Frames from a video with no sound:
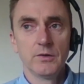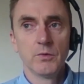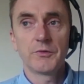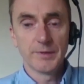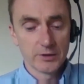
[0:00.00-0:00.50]

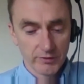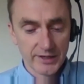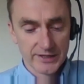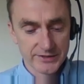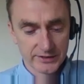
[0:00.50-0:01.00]
what's been
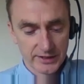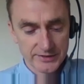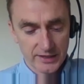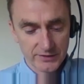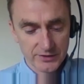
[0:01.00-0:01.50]
great
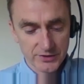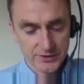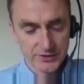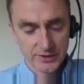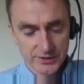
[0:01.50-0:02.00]
is having
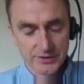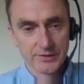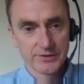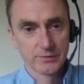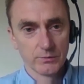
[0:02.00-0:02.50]
just started
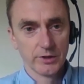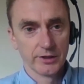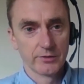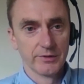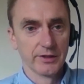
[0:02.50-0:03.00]
doing some
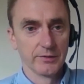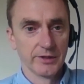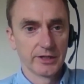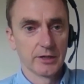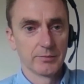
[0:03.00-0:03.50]
work with
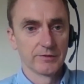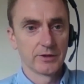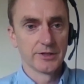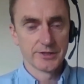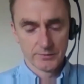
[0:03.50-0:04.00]
a couple of clients.